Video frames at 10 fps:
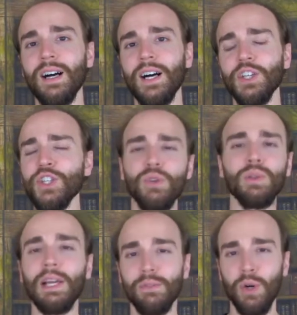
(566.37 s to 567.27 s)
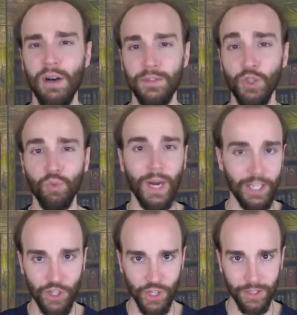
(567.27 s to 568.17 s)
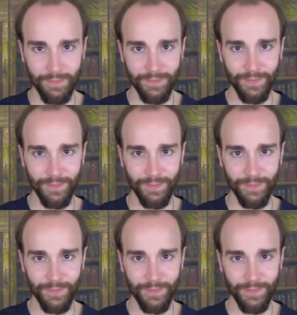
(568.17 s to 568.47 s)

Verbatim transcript: a new level of direction